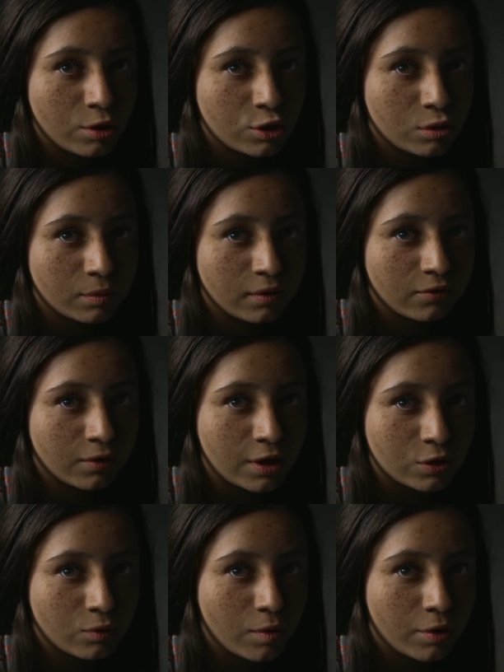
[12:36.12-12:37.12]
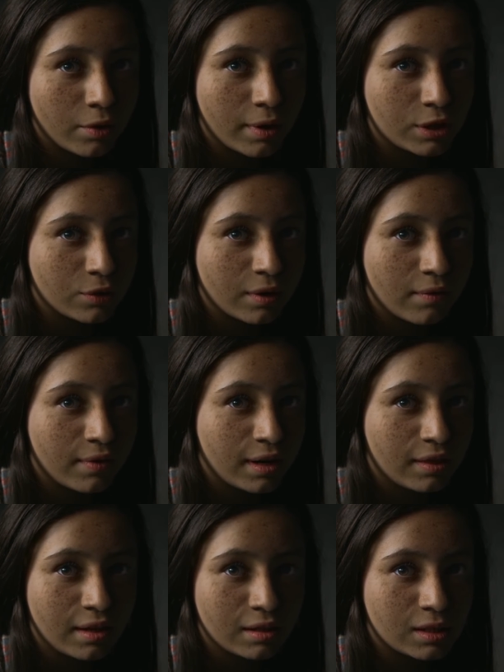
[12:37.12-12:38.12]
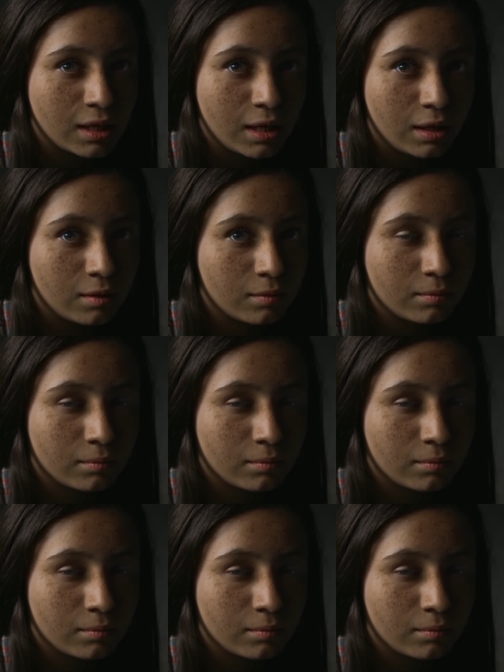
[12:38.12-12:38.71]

so my friends won't know I don't have anything to eat.